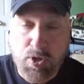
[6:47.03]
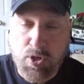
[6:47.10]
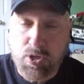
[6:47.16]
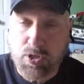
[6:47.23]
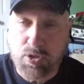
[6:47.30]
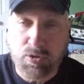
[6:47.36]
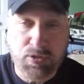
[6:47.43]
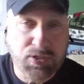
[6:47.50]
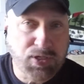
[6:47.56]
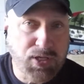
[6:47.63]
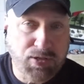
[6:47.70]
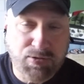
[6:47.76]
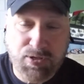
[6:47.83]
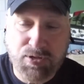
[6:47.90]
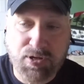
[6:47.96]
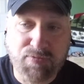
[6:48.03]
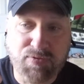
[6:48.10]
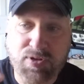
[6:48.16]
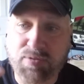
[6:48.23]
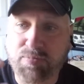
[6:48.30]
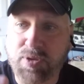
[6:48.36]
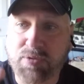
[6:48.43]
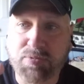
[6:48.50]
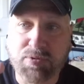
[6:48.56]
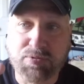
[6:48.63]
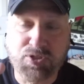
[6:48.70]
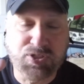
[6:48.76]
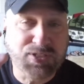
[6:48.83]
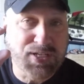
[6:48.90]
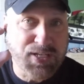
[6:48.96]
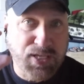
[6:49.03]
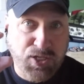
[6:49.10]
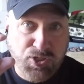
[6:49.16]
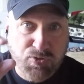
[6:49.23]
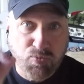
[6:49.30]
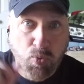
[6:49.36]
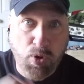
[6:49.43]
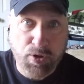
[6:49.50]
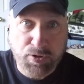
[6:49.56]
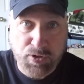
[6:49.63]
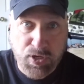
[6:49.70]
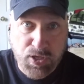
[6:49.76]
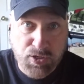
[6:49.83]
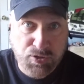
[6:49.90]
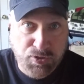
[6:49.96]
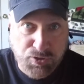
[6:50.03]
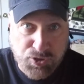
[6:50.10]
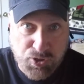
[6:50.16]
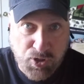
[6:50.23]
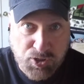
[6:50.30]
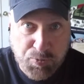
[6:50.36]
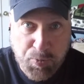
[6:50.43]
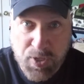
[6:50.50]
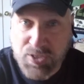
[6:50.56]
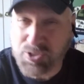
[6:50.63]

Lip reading: You don't even need maybe just an inch of water in your saucepan.